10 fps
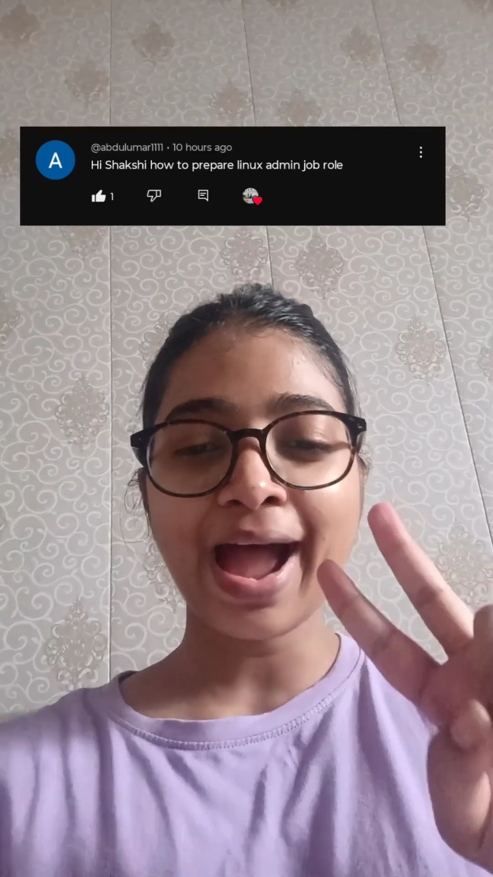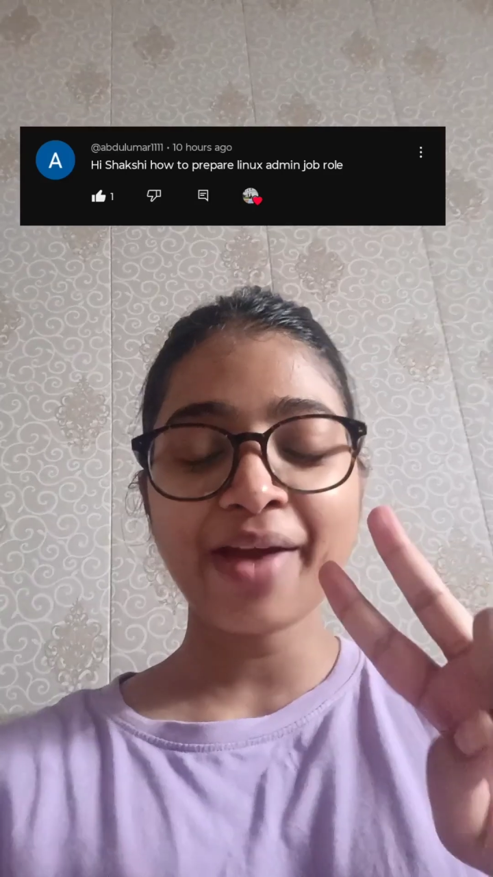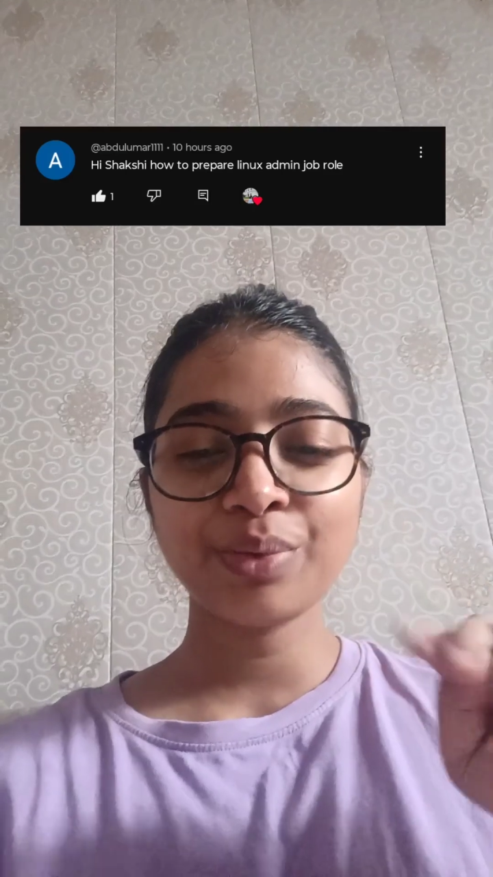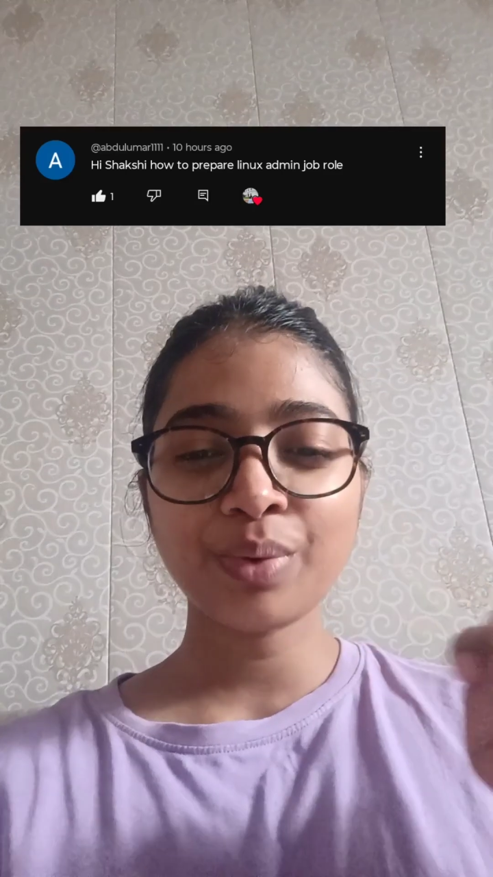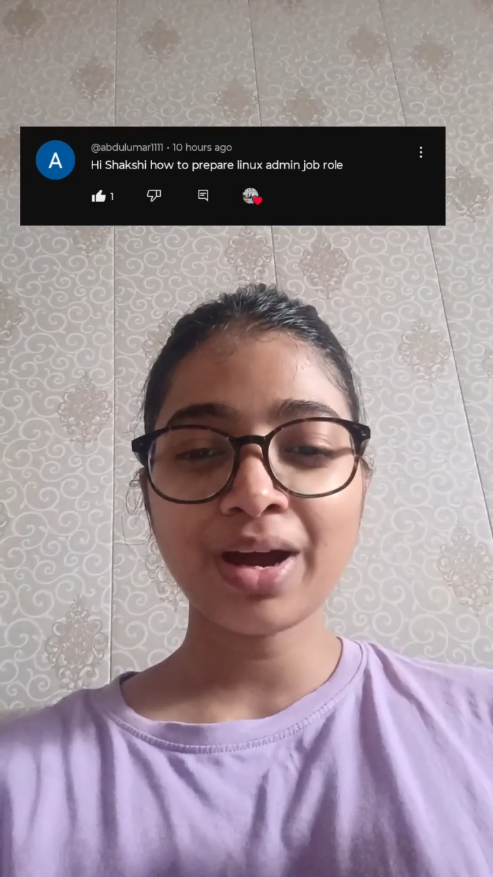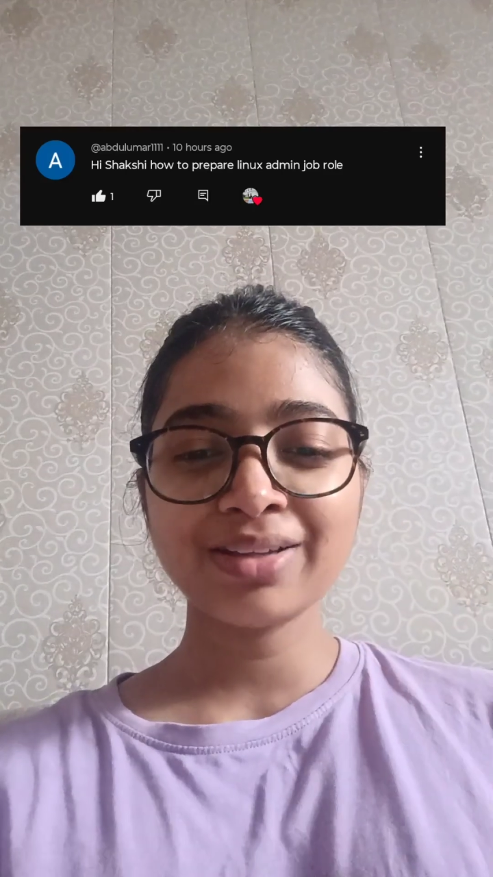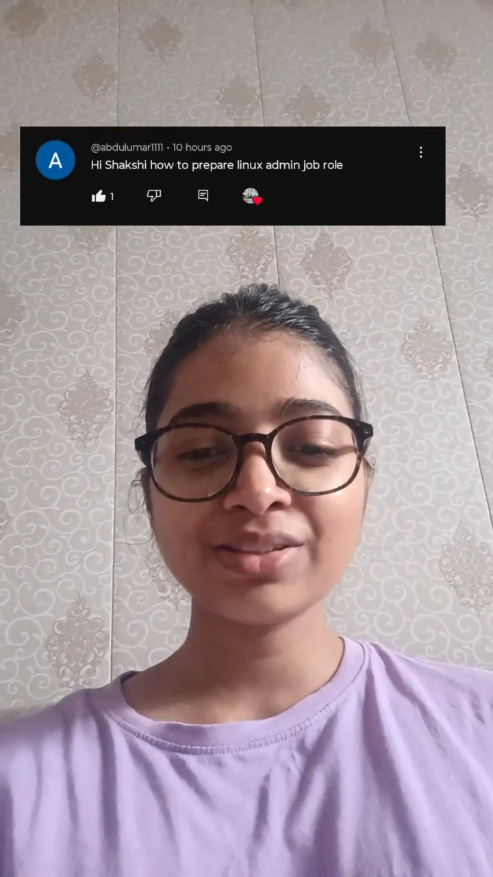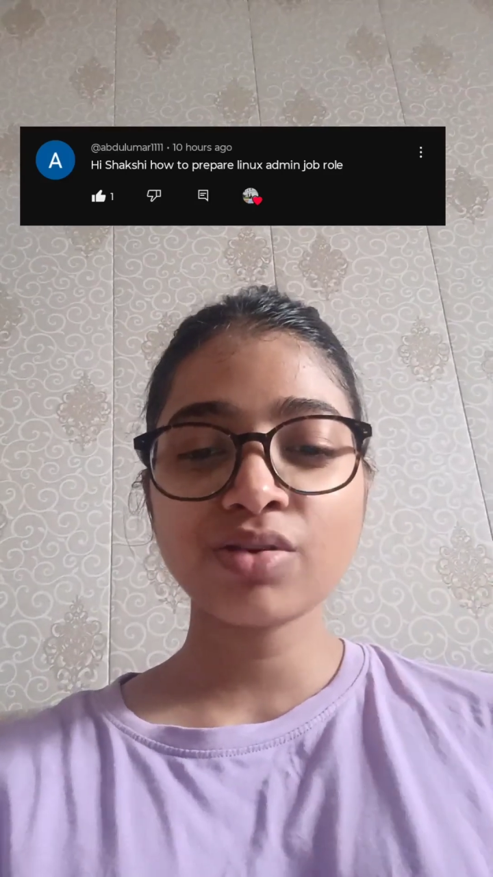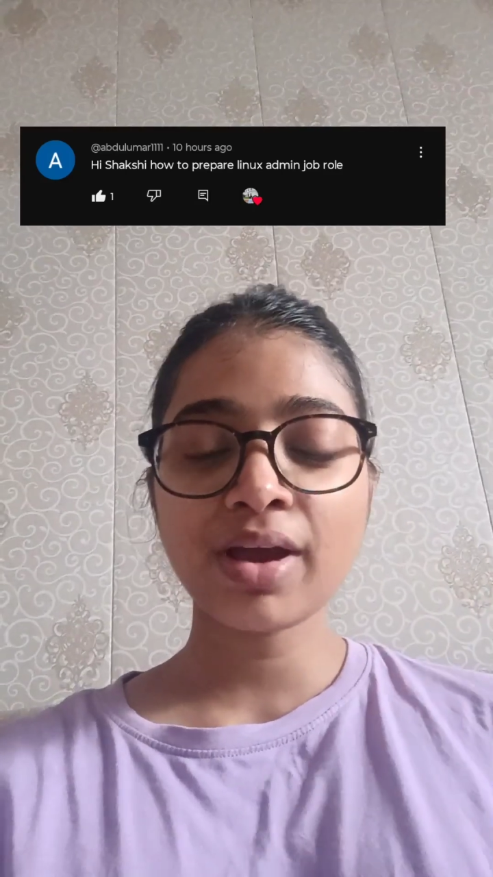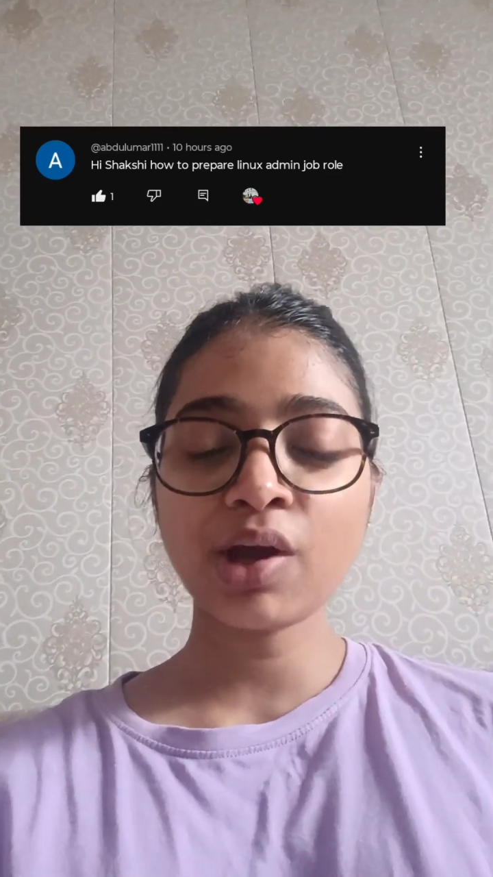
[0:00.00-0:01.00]
everyone. So
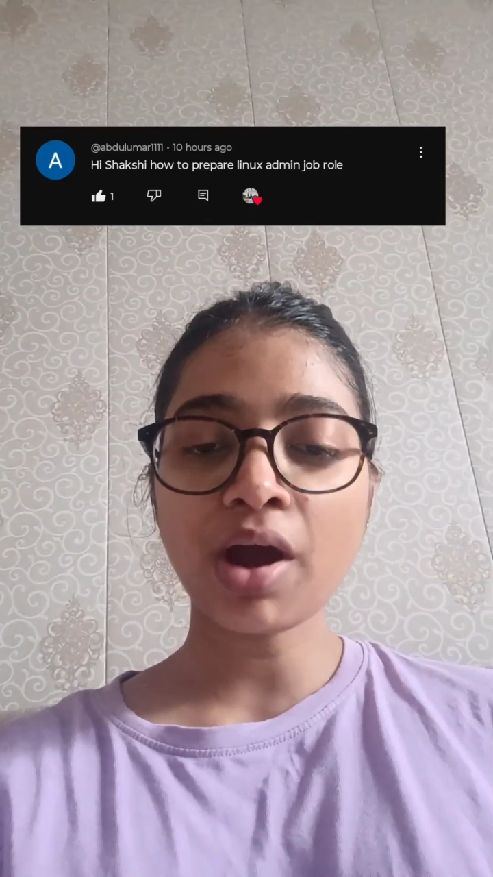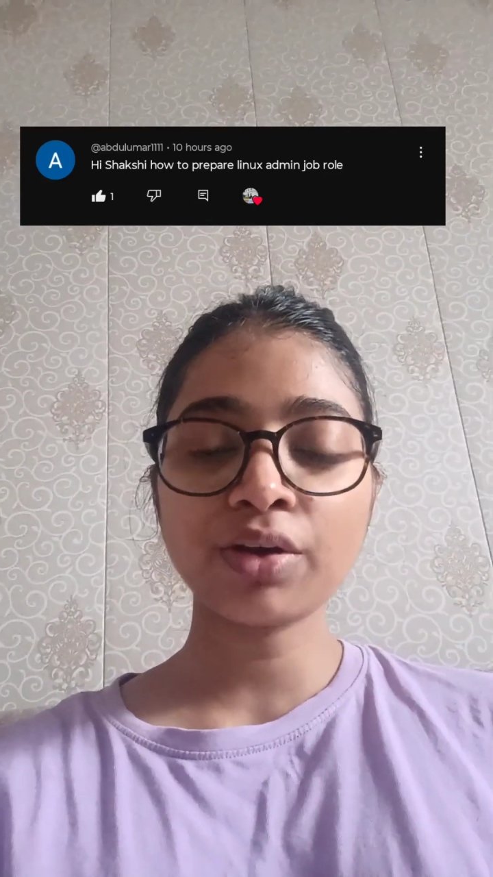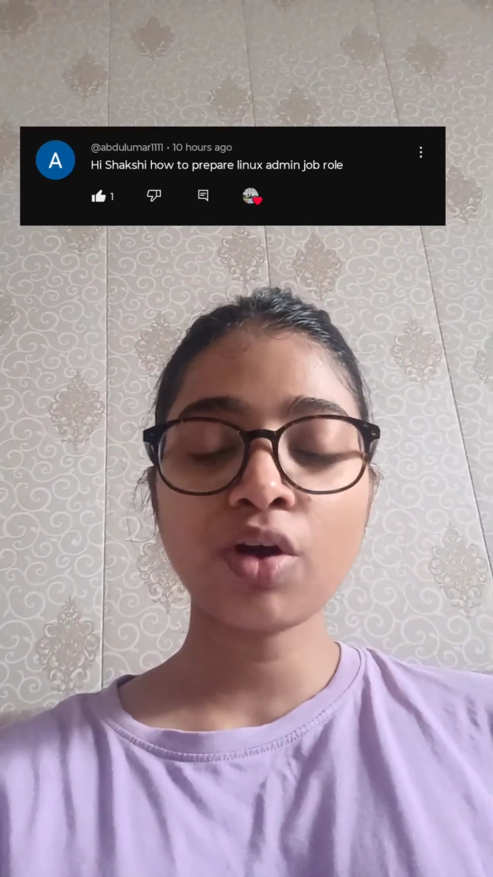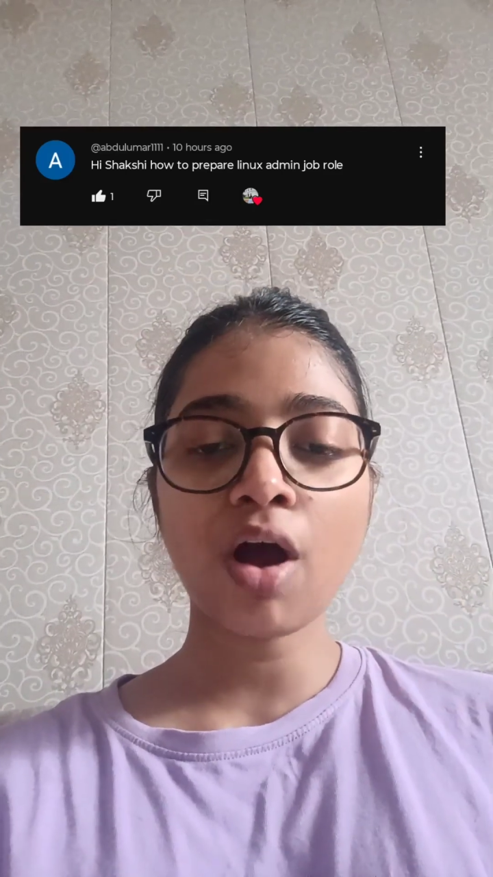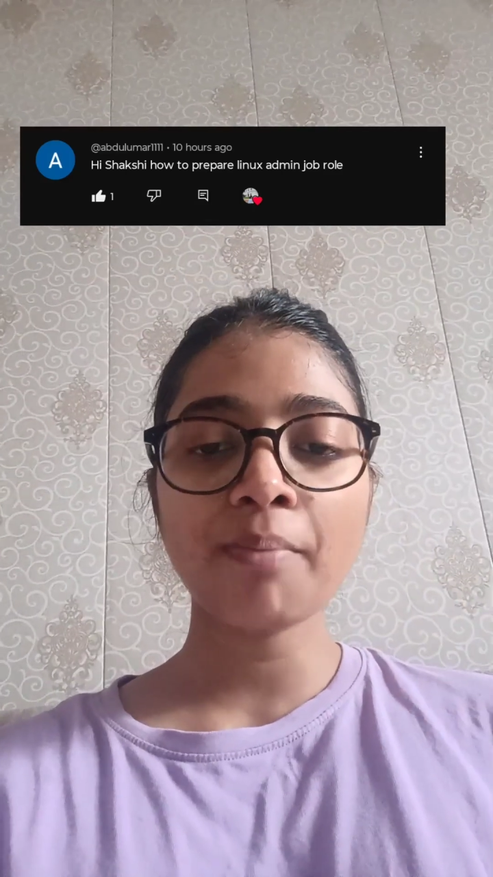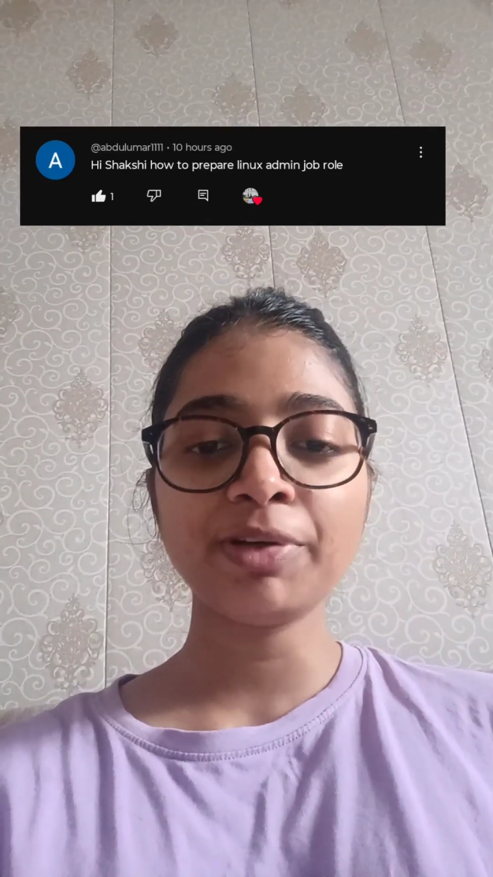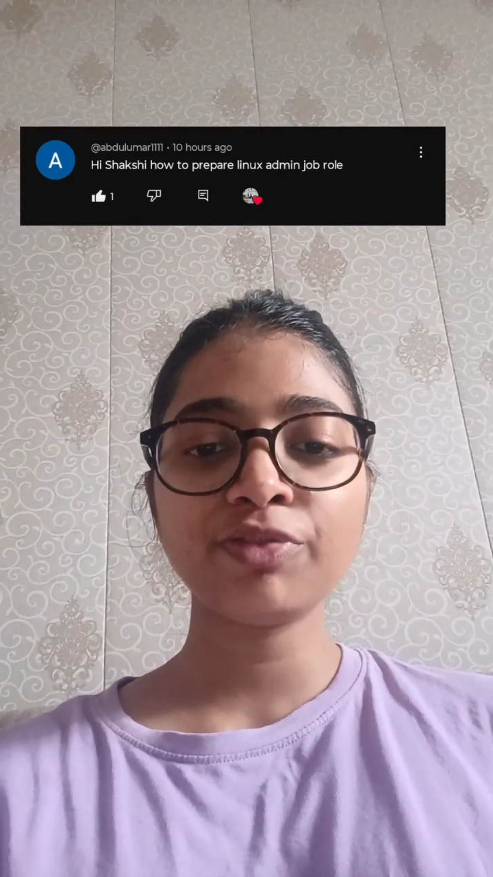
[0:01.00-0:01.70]
I got a comment